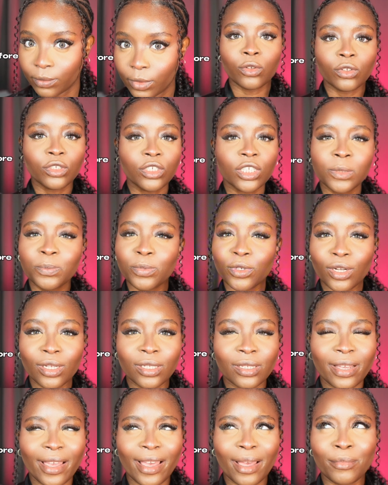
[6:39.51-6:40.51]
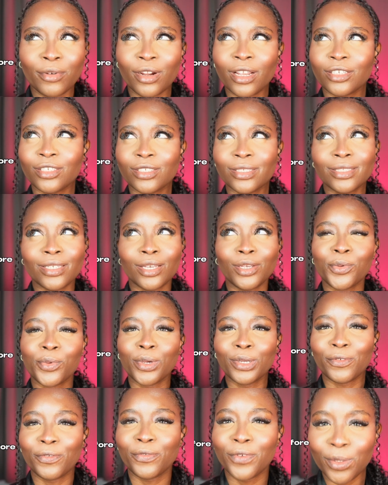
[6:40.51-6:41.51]
Don't just put on the camera and just say you
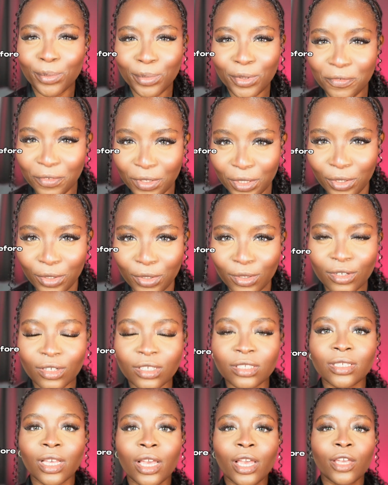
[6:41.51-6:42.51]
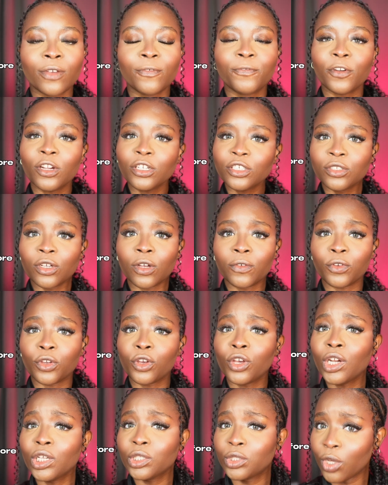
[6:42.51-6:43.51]
want to film a video, because first off, you're
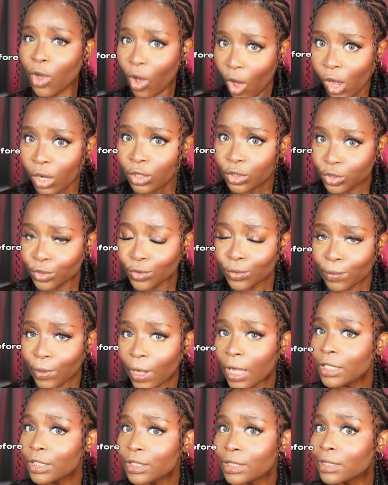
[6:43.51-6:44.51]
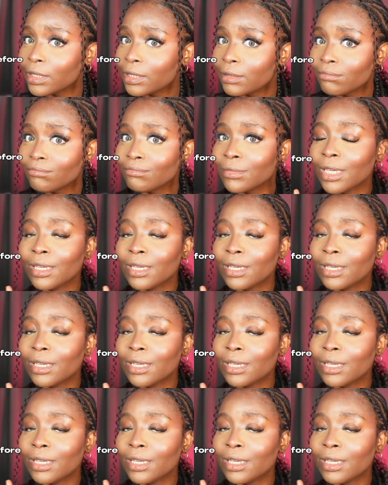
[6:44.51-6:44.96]
gonna talk too much.